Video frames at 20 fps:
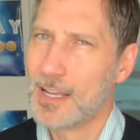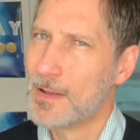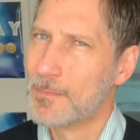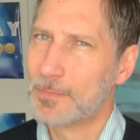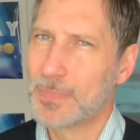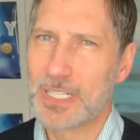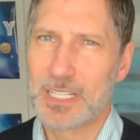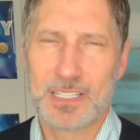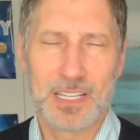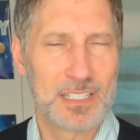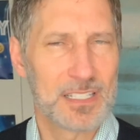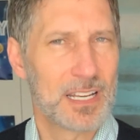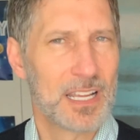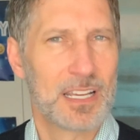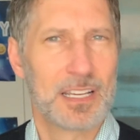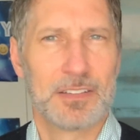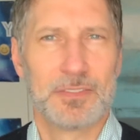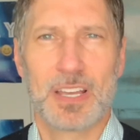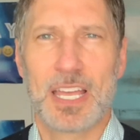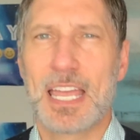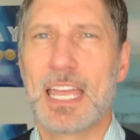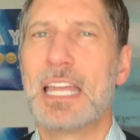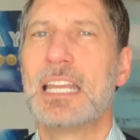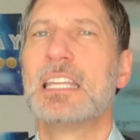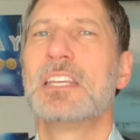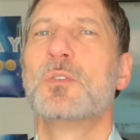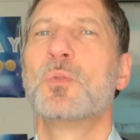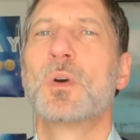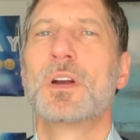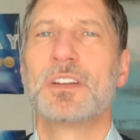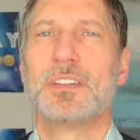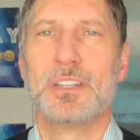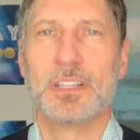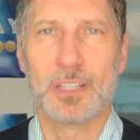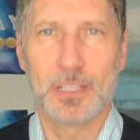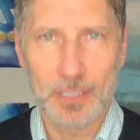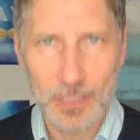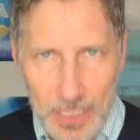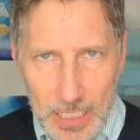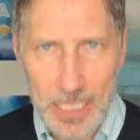but it doesn't have anywhere
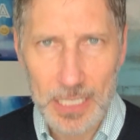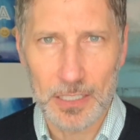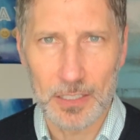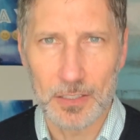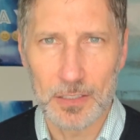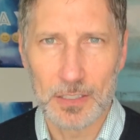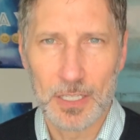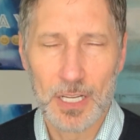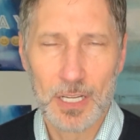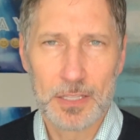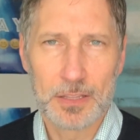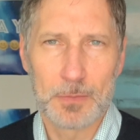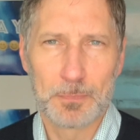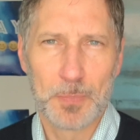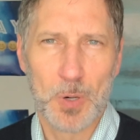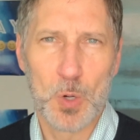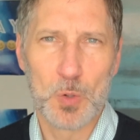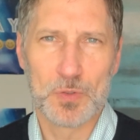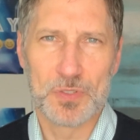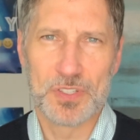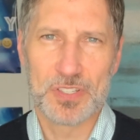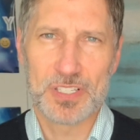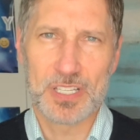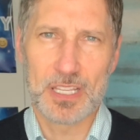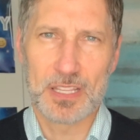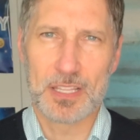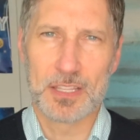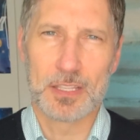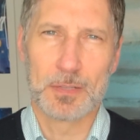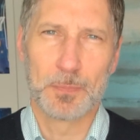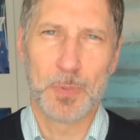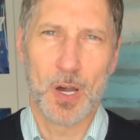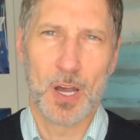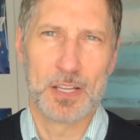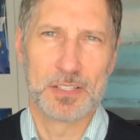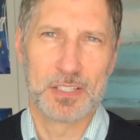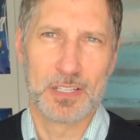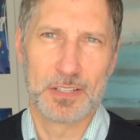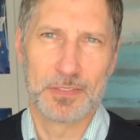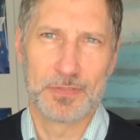near the potency that the
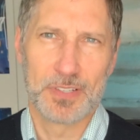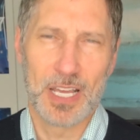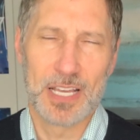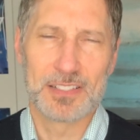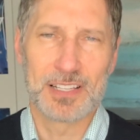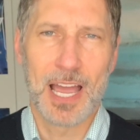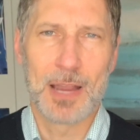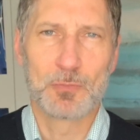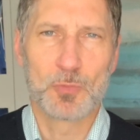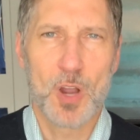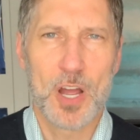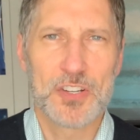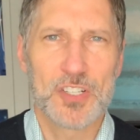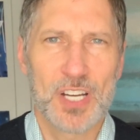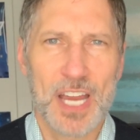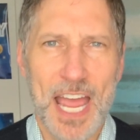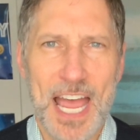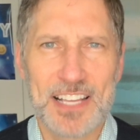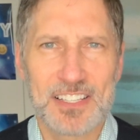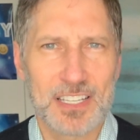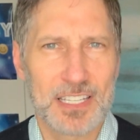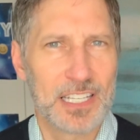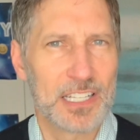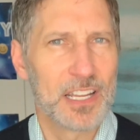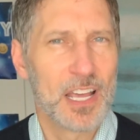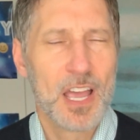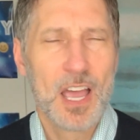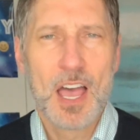positive does. I'm Roger Haskett.